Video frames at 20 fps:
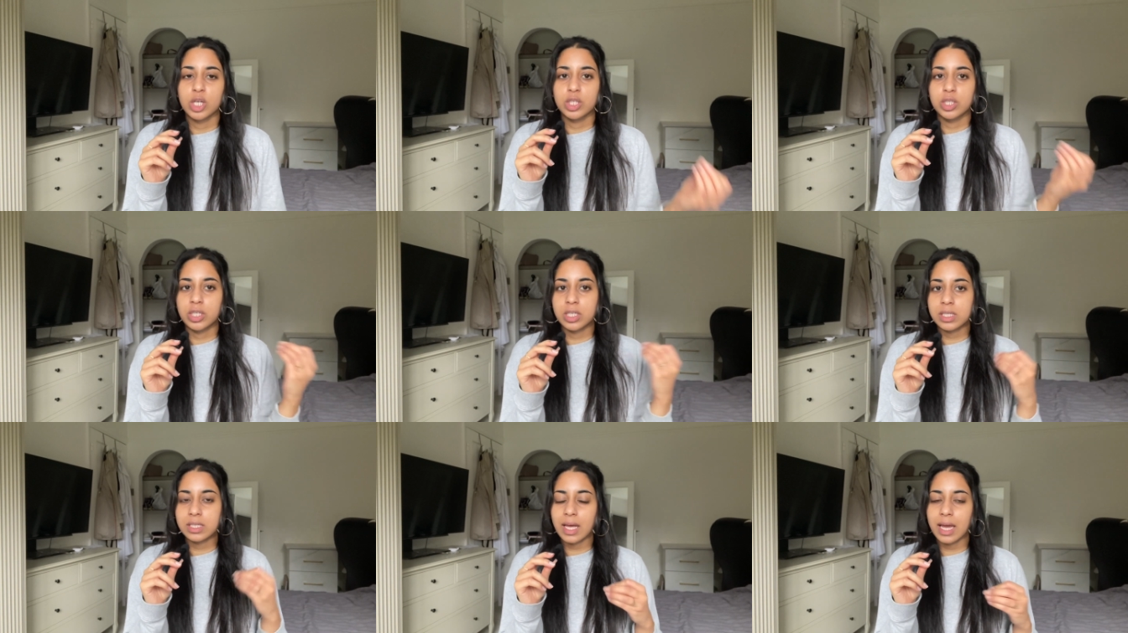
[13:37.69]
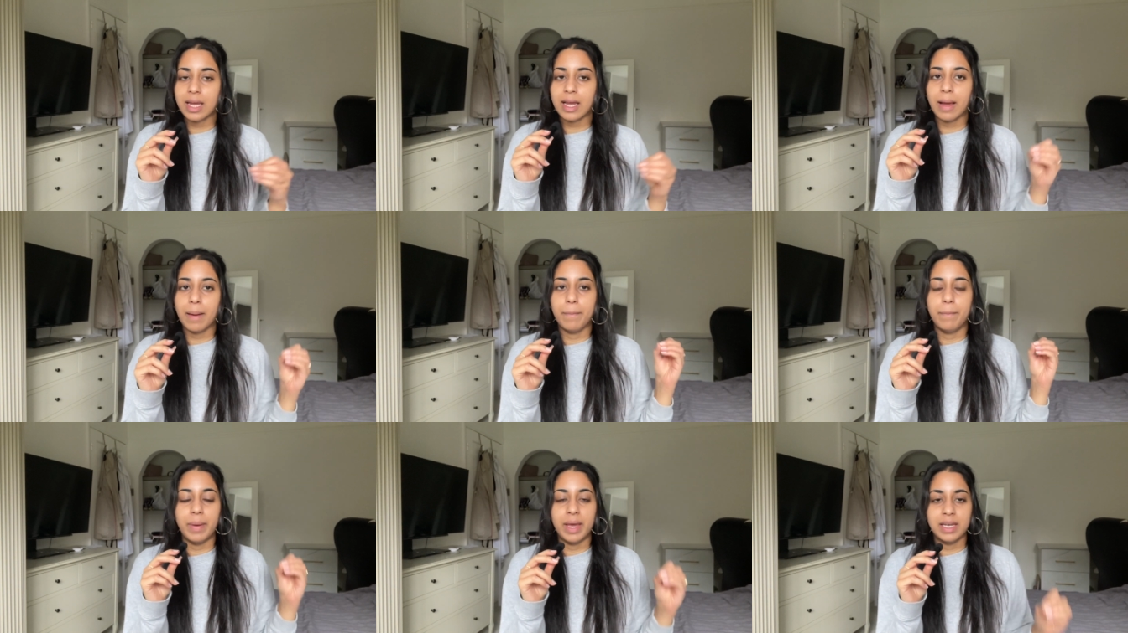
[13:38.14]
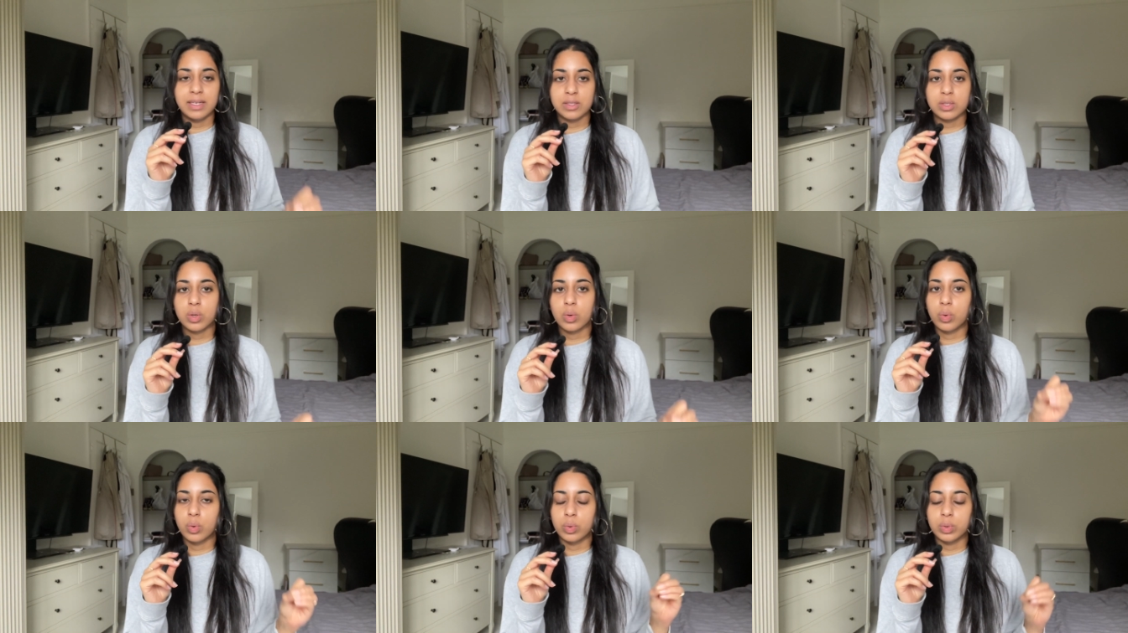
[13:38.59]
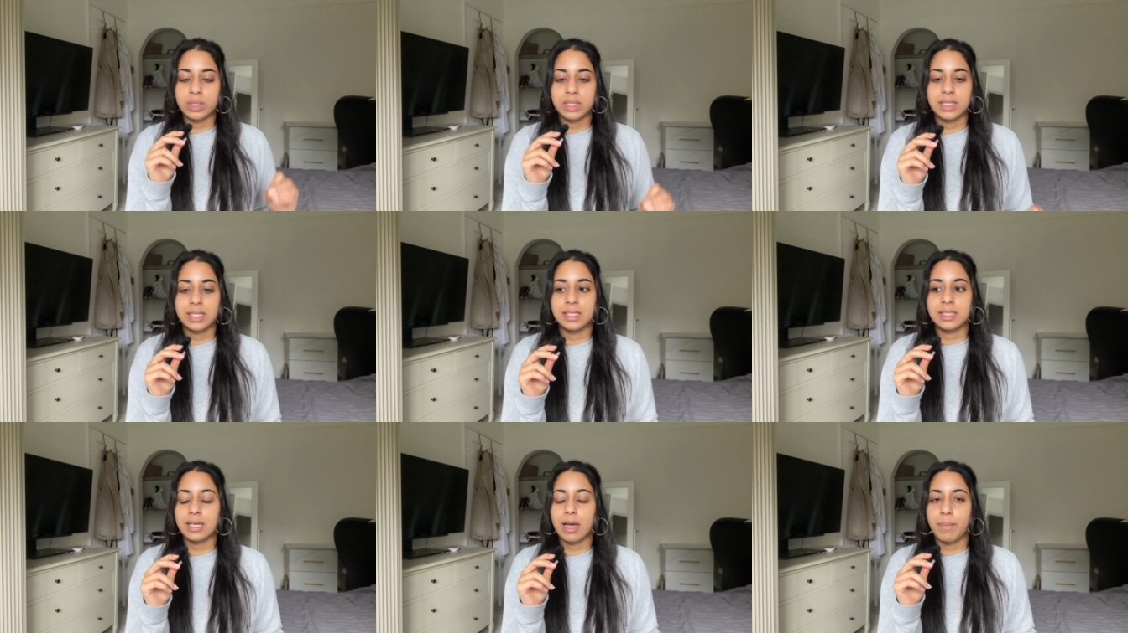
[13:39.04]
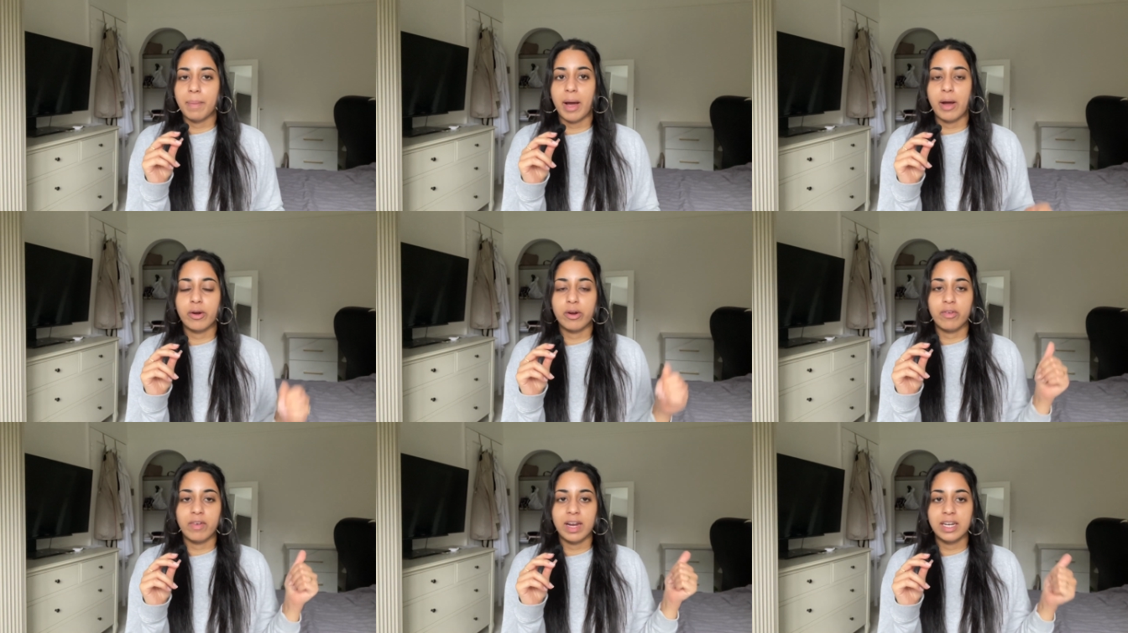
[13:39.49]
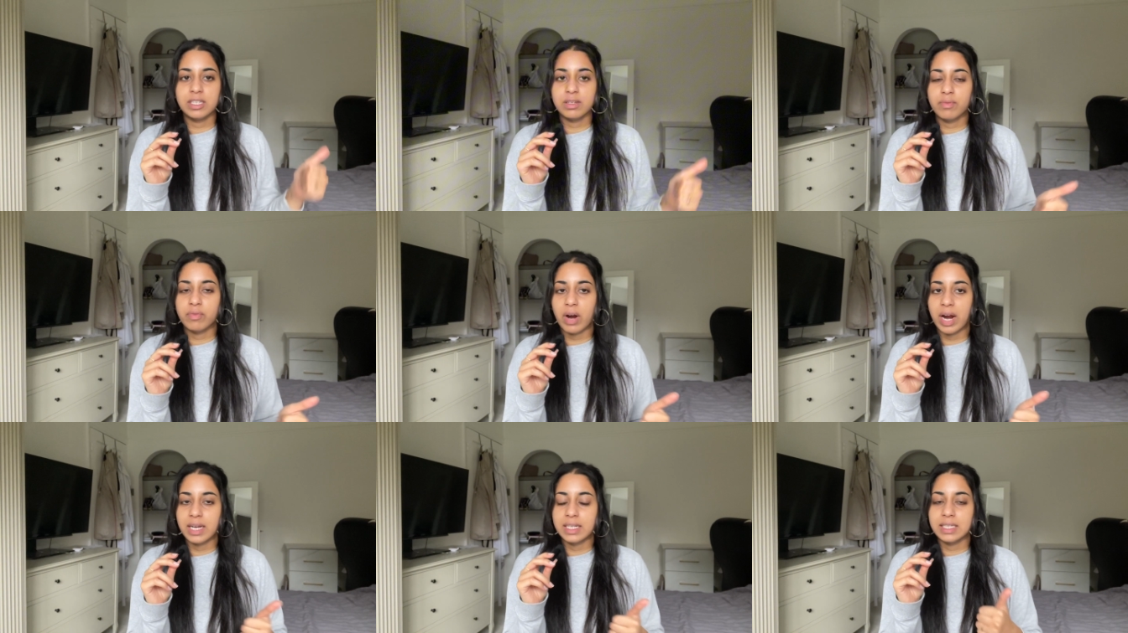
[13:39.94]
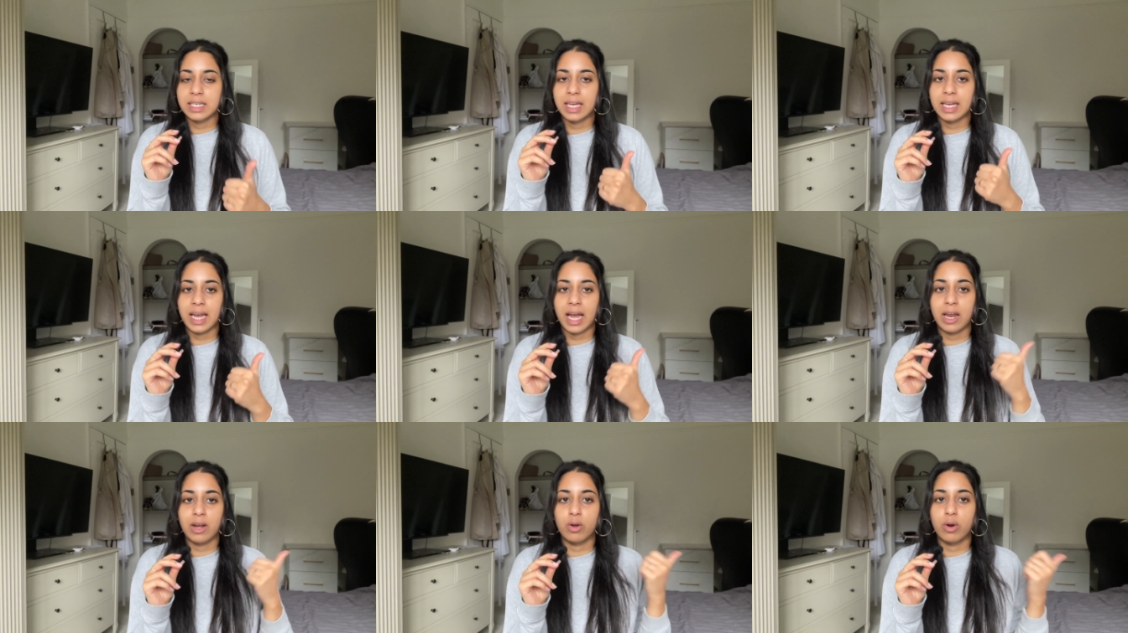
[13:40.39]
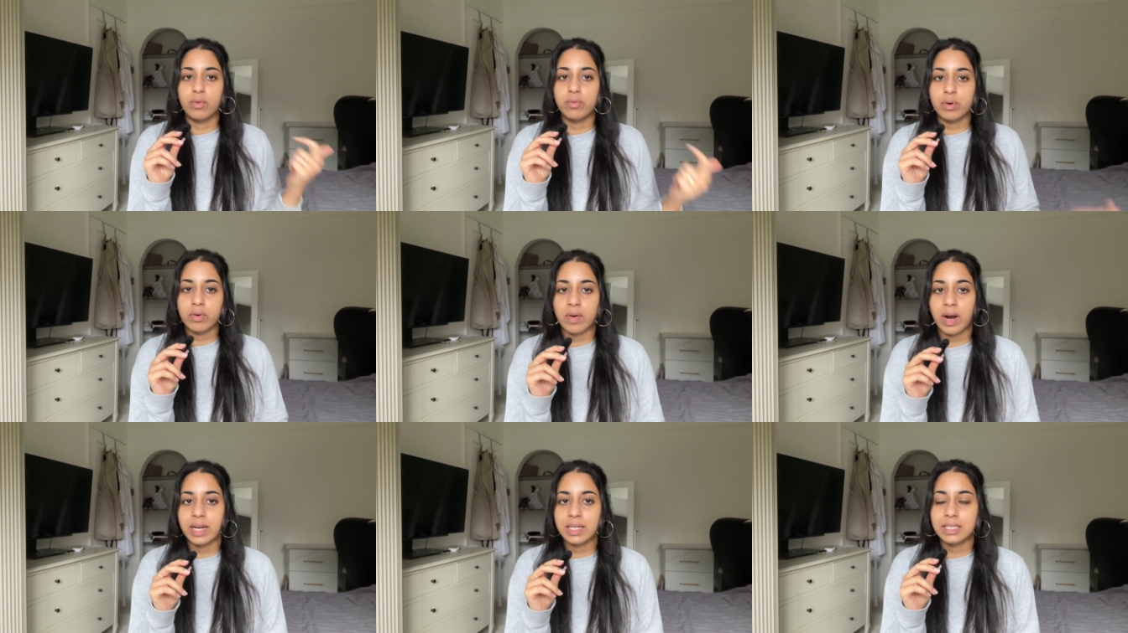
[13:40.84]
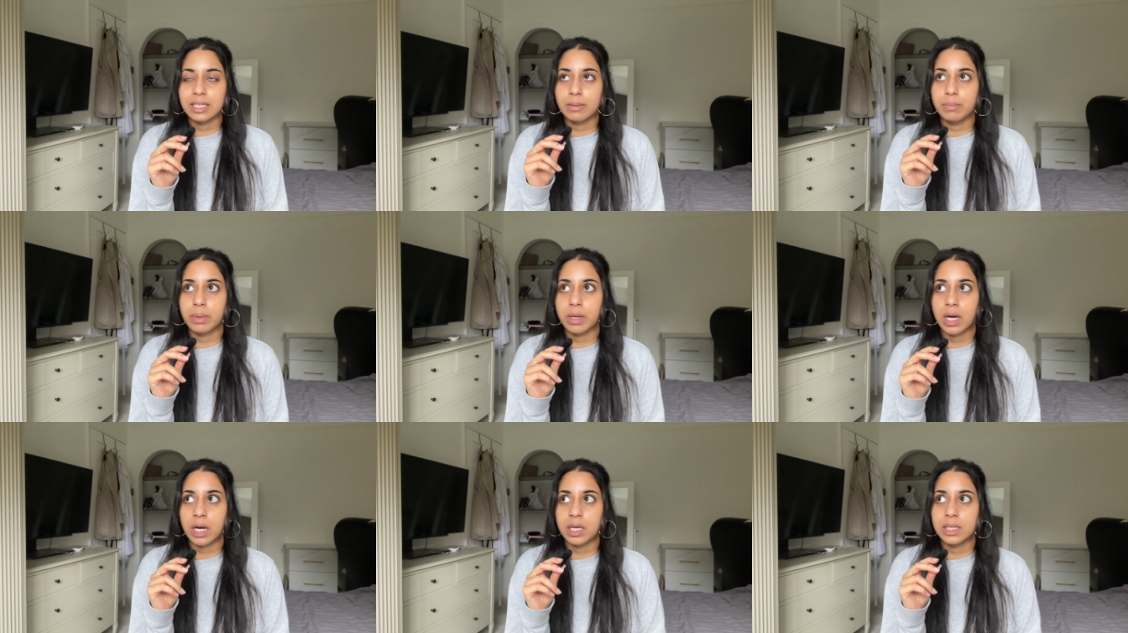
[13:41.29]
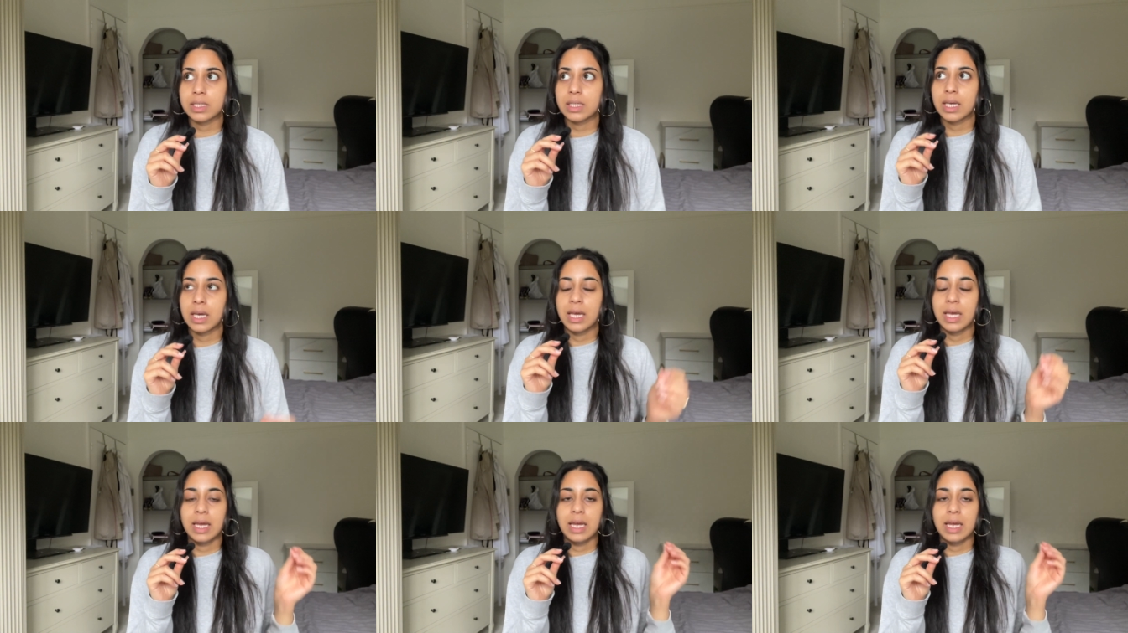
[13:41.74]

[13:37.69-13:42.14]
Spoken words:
just like base courses about creative writing and novel writing, because